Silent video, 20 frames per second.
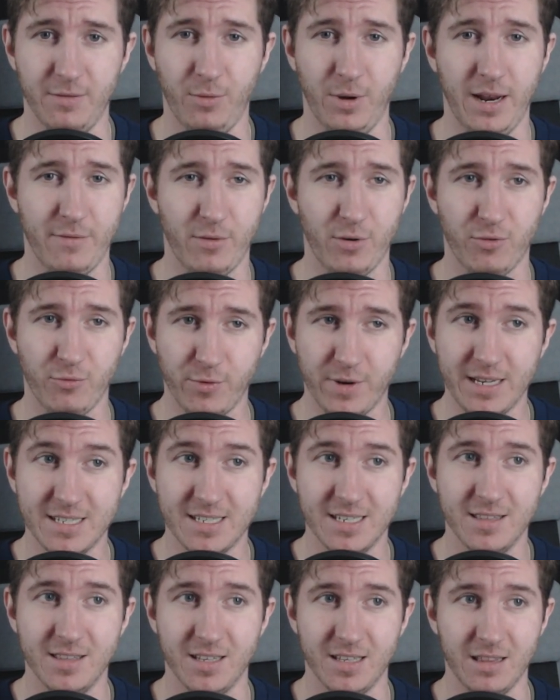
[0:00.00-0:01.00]
whatever
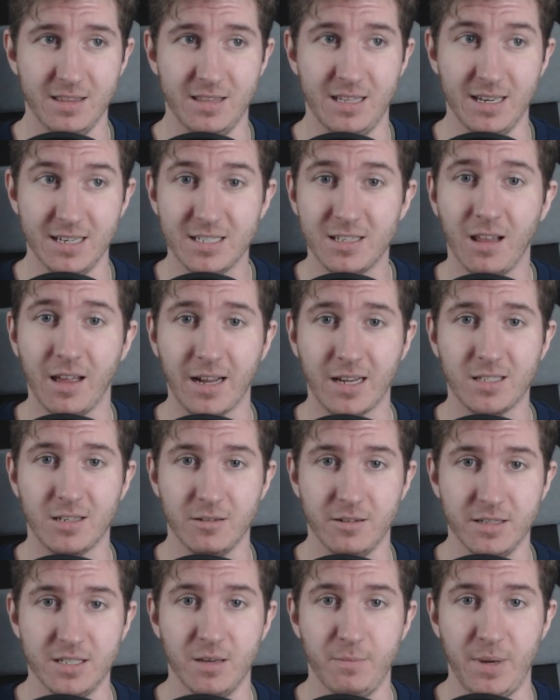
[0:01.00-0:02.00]
reason that dislikes are
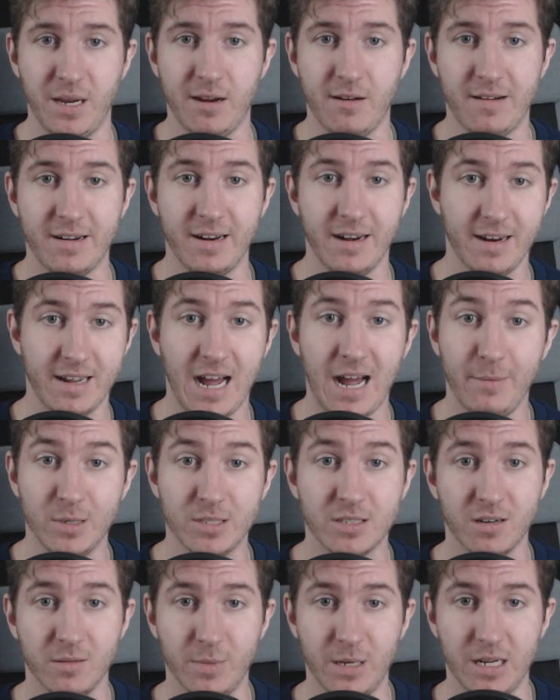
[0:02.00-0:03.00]
disappearing and
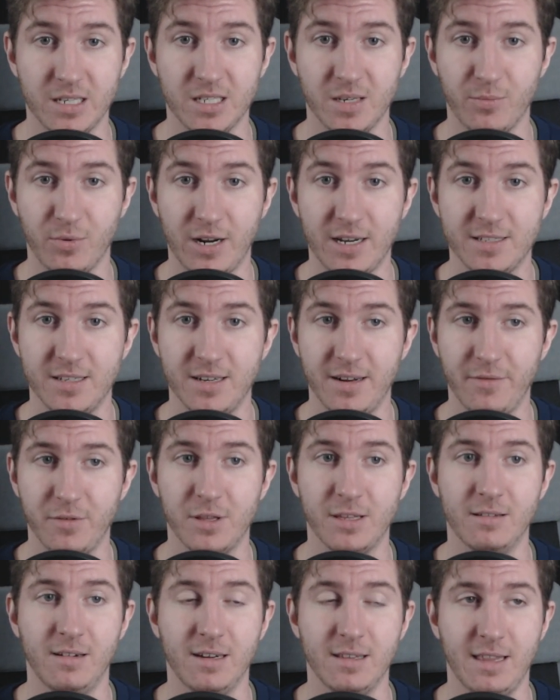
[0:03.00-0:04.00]
comments are being suppressed and
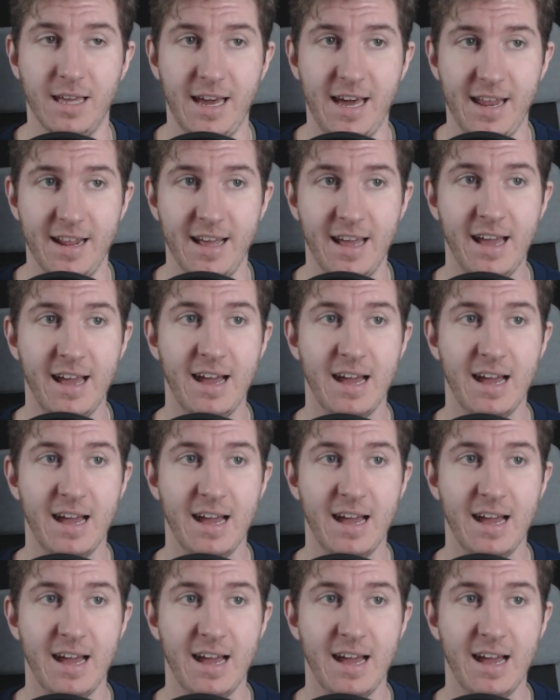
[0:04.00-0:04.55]
everything like that,